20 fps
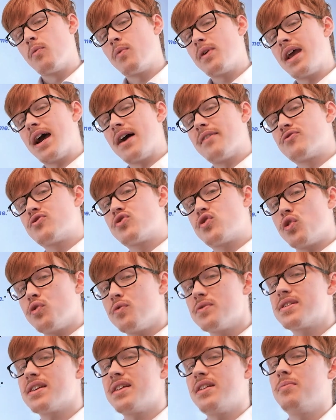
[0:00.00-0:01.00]
We have two
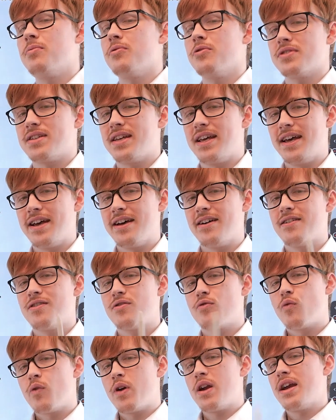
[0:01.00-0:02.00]
syllables here,
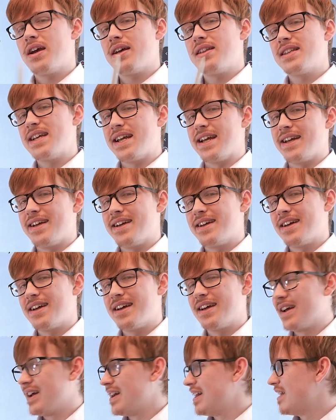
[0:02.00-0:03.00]
really.
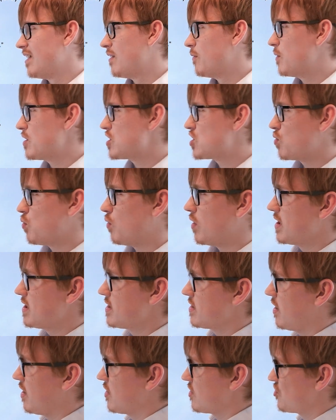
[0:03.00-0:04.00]
Which one
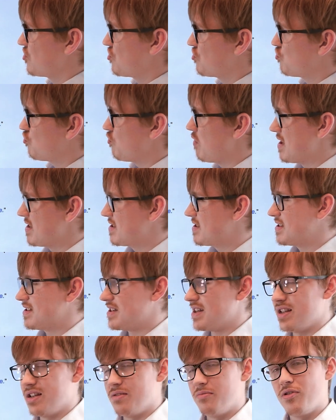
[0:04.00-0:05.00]
is our stressed
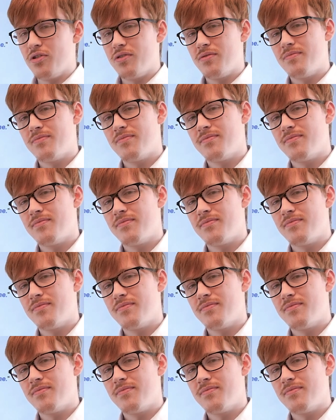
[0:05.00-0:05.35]
syllable?